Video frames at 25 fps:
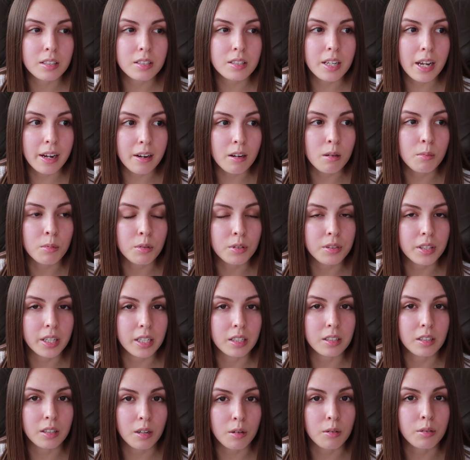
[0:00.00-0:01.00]
terrible
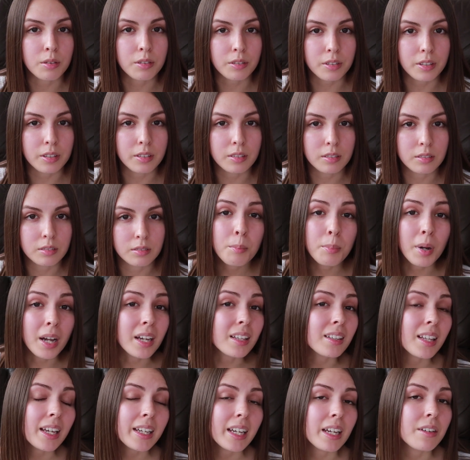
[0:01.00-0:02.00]
thing to go through.
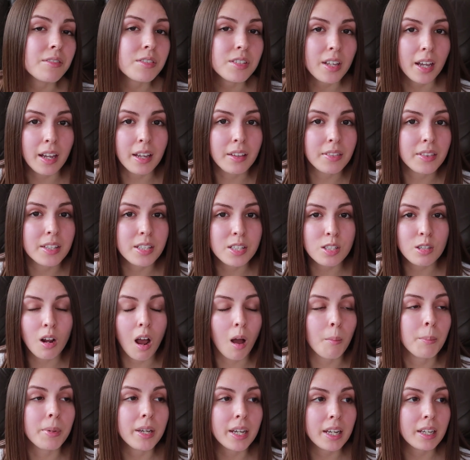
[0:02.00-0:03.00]
But like I've said, this
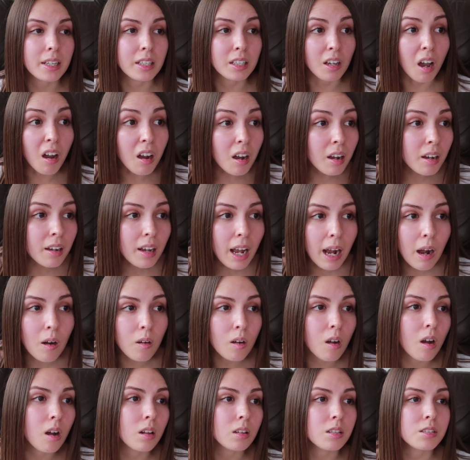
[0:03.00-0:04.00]
topic, young
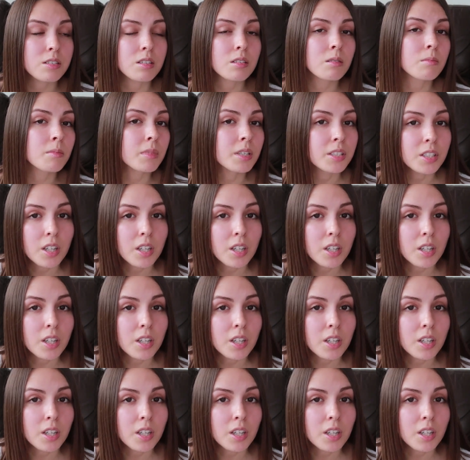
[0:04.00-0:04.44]
alcoholism